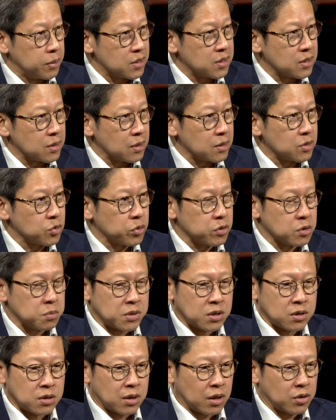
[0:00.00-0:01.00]
business, which
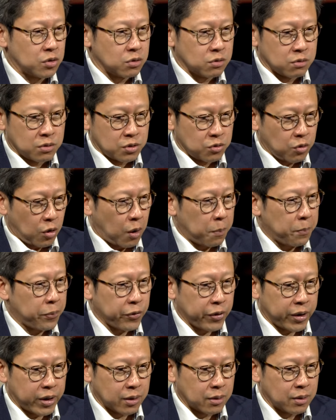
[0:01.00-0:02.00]
means that you
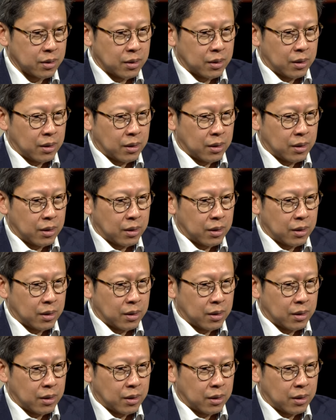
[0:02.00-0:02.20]
operate